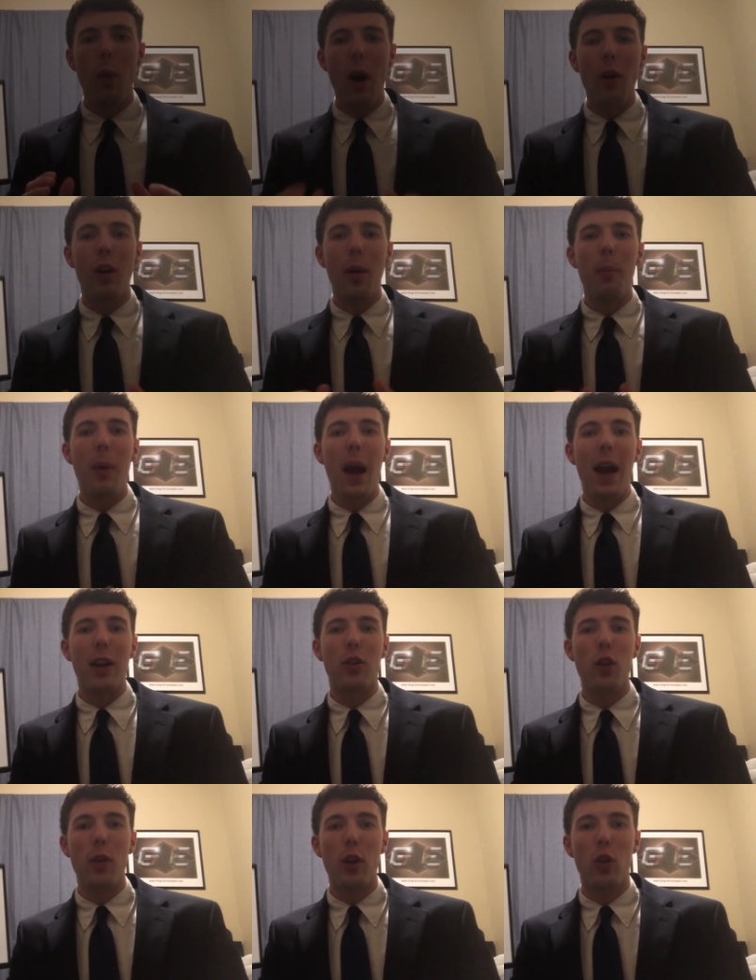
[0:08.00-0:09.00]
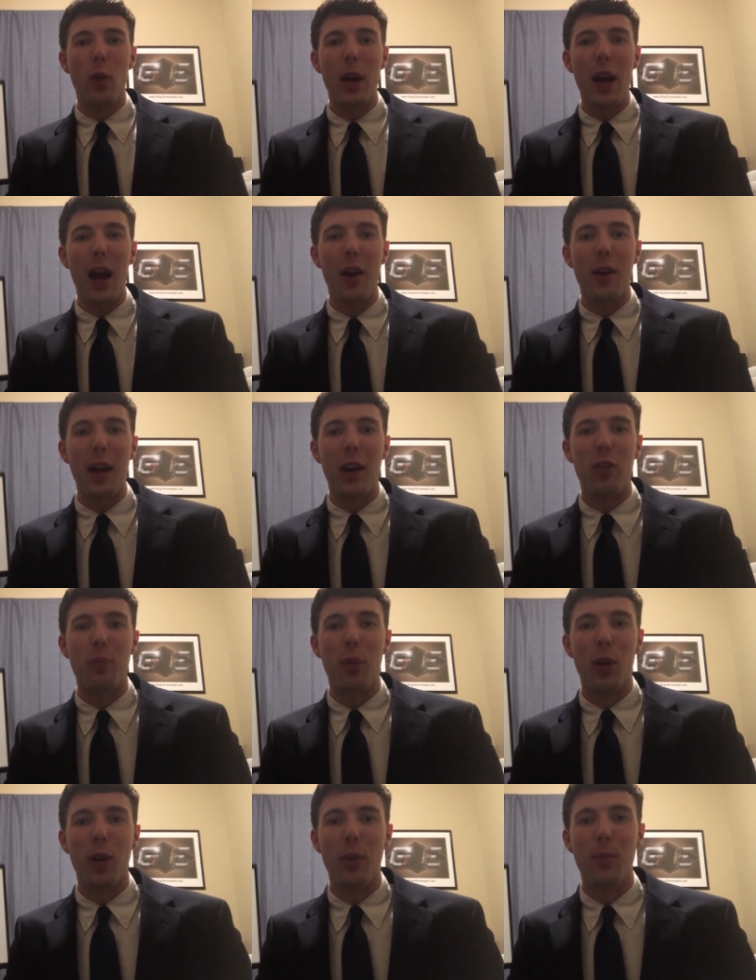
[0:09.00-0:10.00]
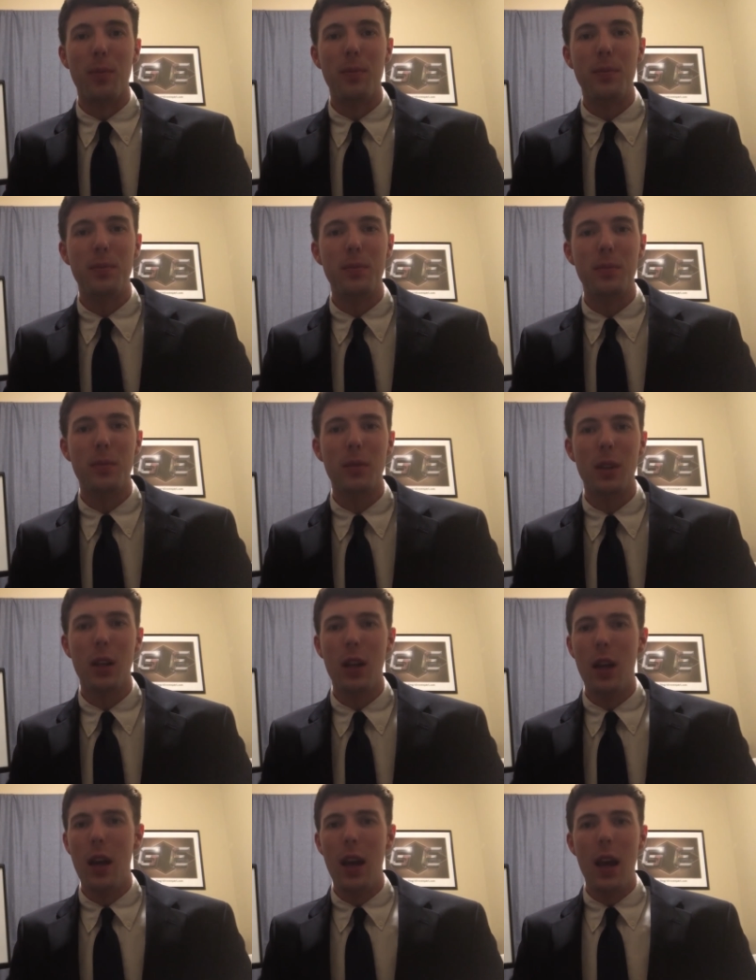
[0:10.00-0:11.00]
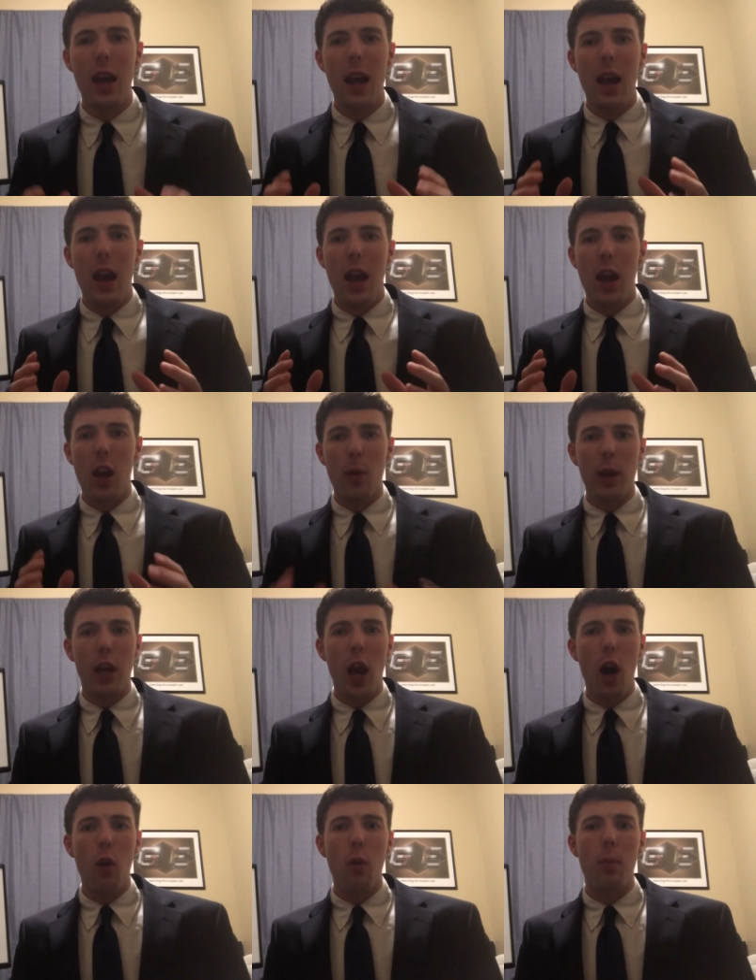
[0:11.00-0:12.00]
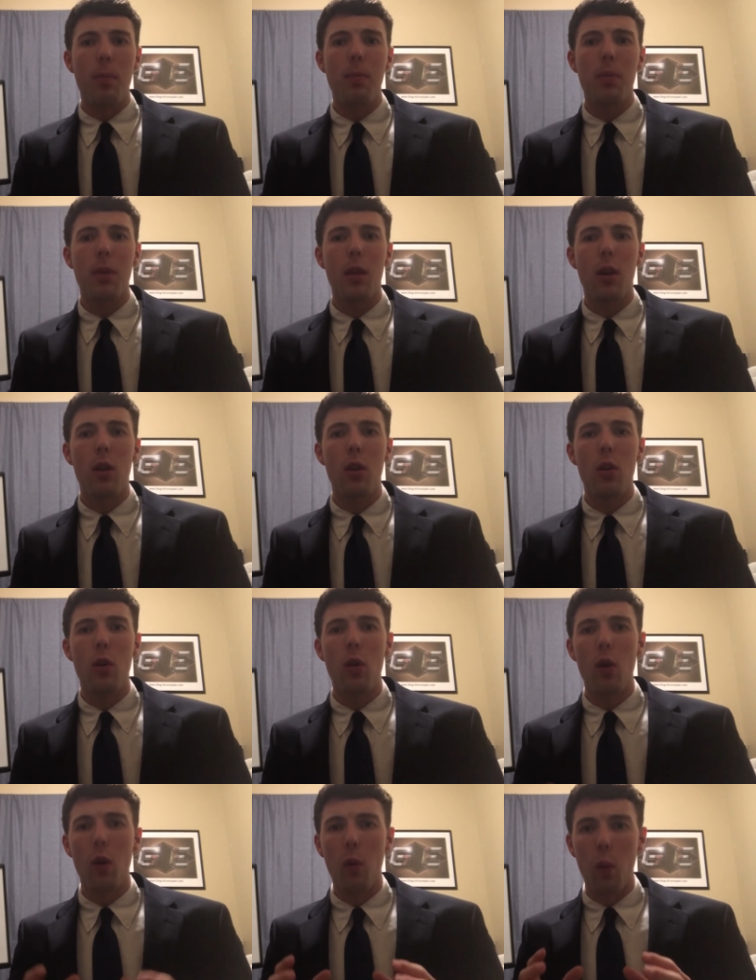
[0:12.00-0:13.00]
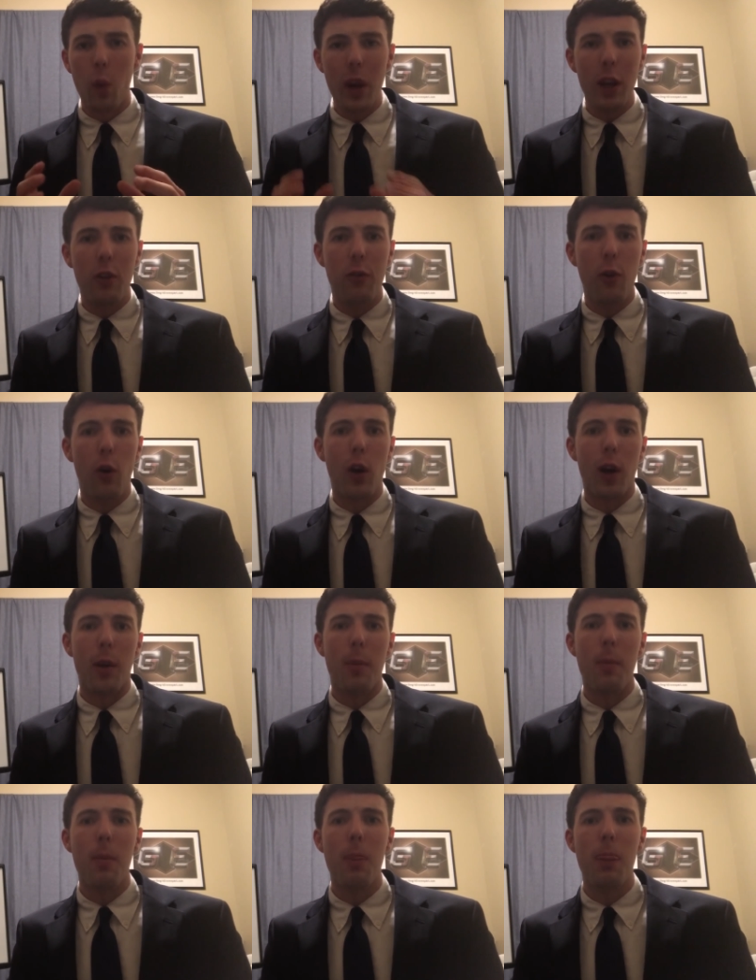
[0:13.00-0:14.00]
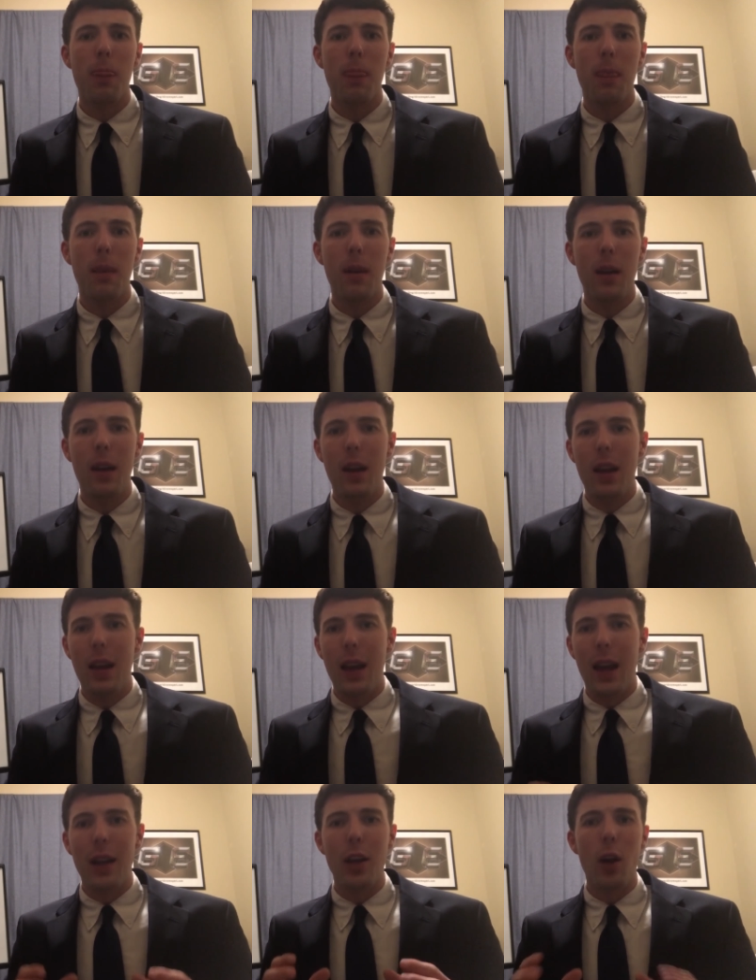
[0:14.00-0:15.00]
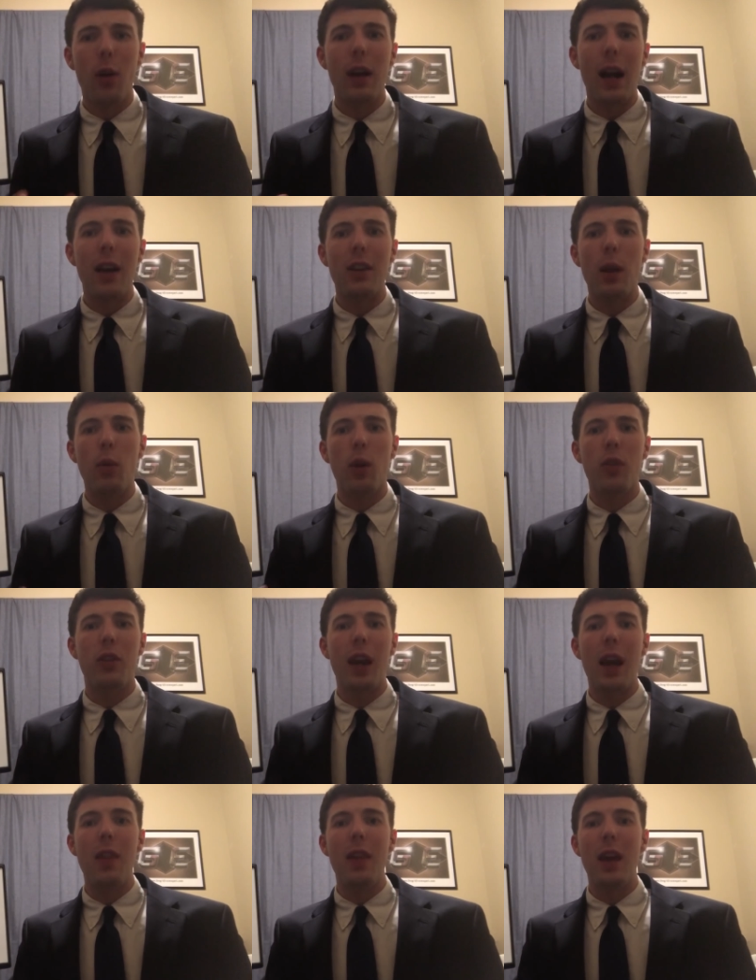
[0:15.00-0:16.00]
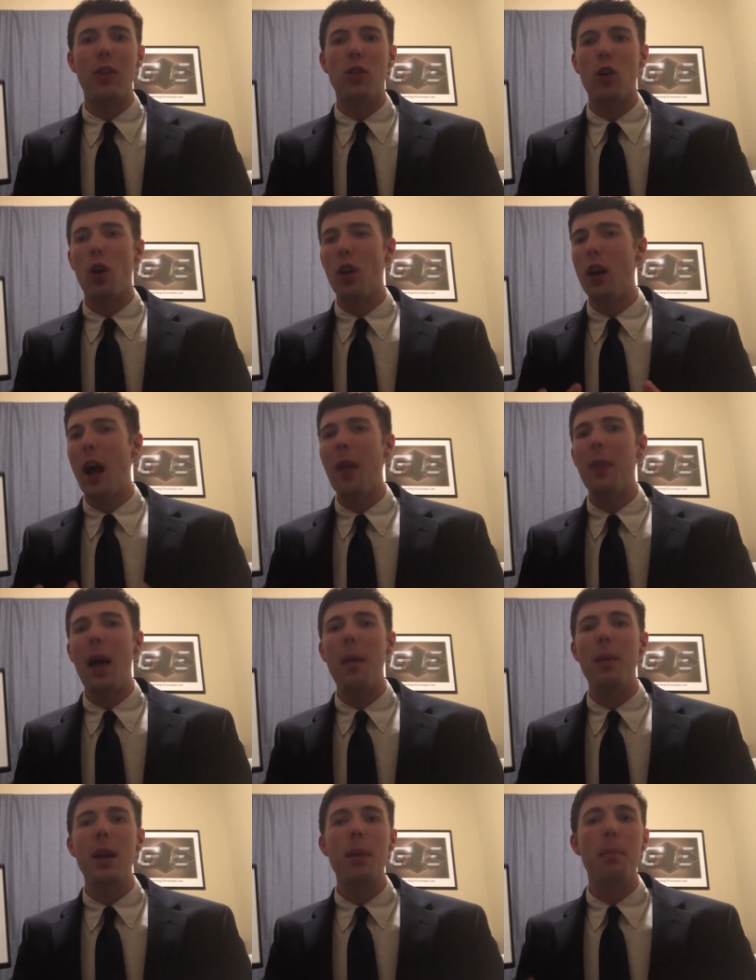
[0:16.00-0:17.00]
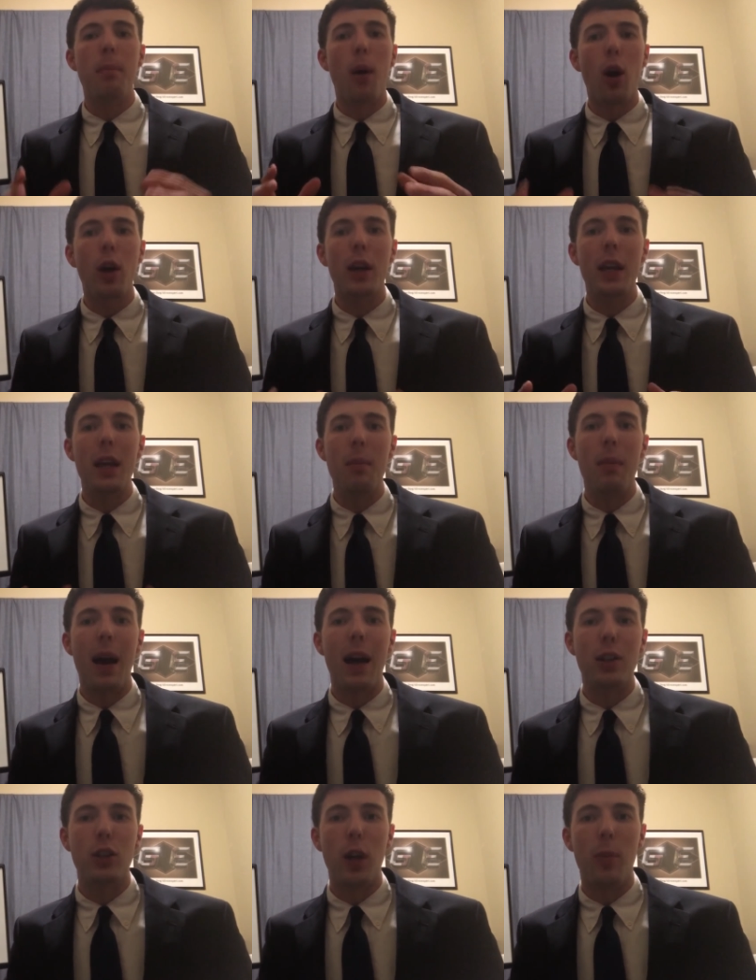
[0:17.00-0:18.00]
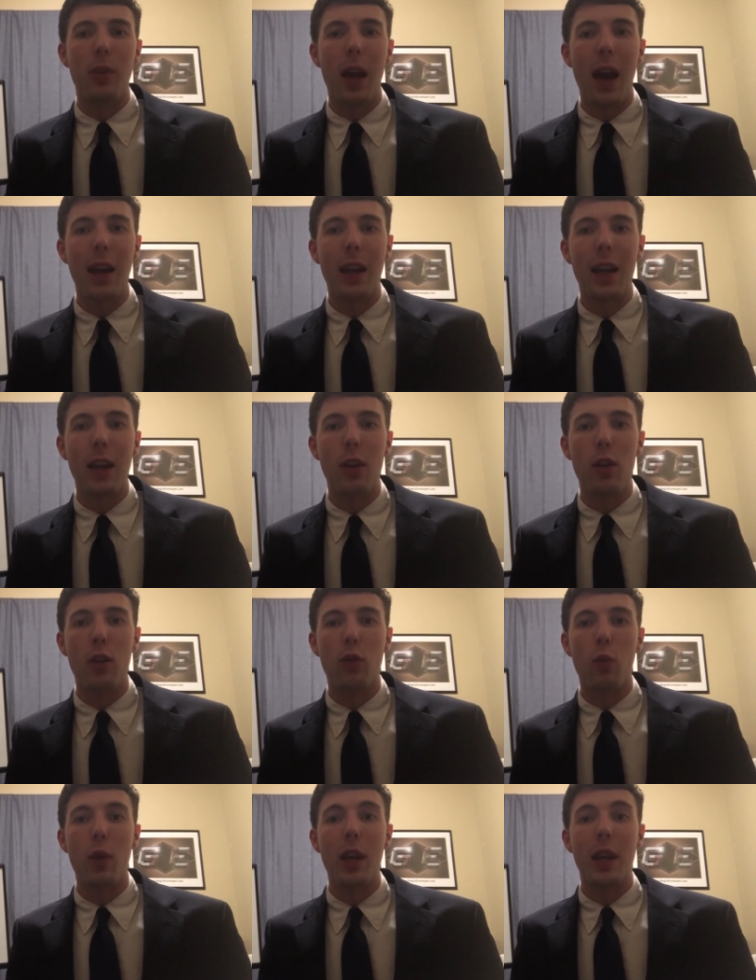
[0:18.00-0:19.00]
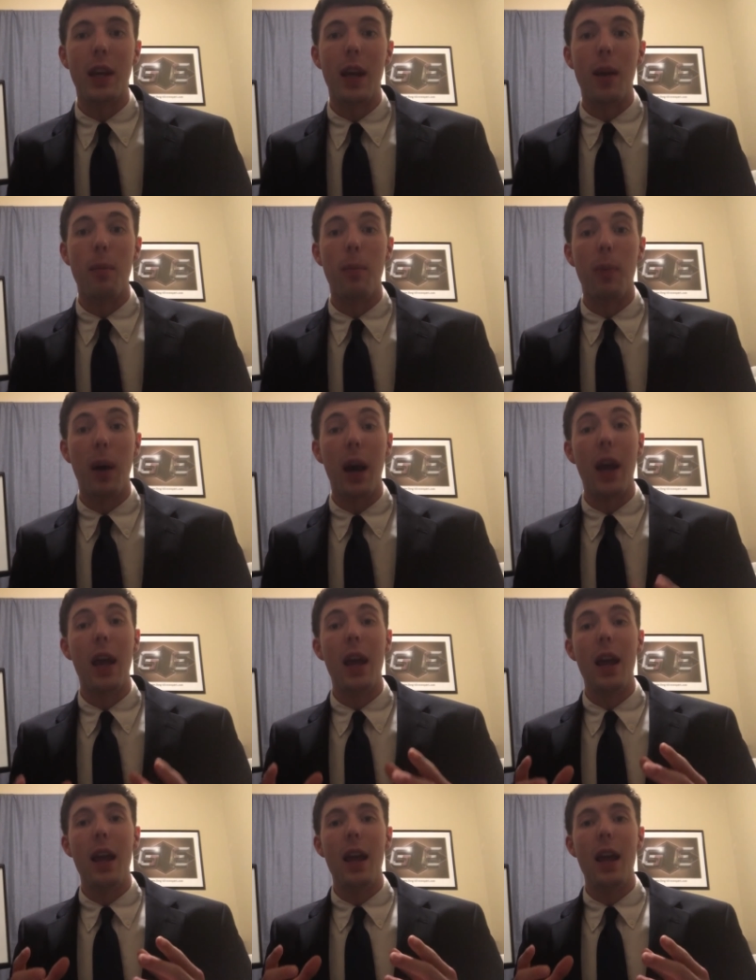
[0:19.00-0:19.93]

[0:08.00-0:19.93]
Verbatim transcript: Welcome back to the Gridiron Expert. Here we go. Week four. And you know, guys, I will say this there are not that many marquee matchups heading into this weekend, but